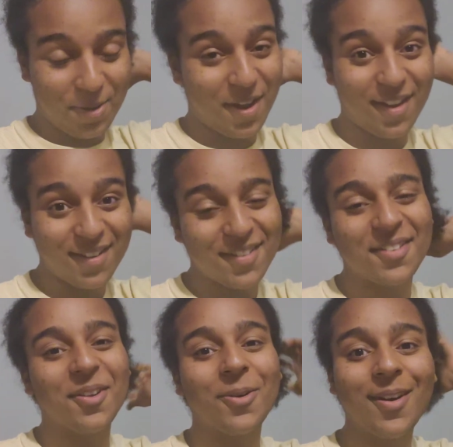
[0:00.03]
Okay,
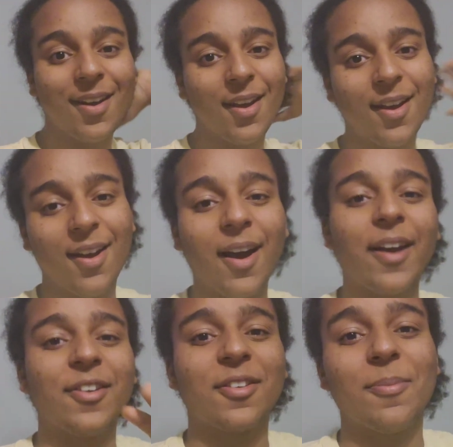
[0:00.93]
so
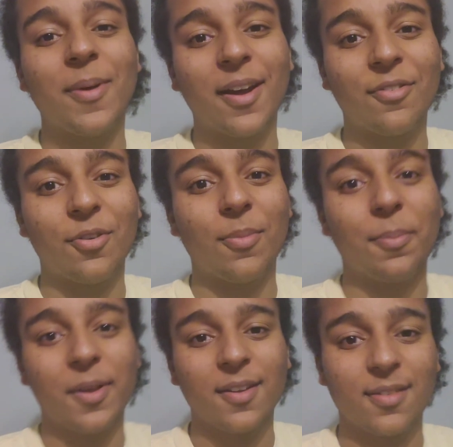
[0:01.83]
I just got back from
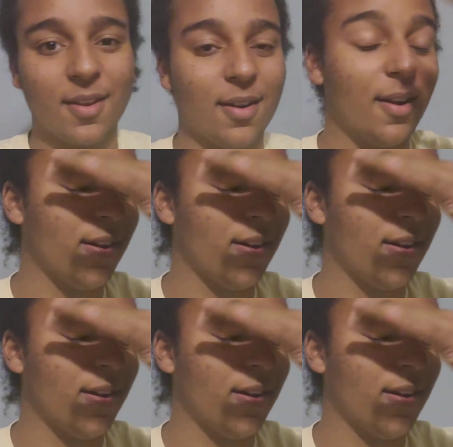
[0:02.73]
the place that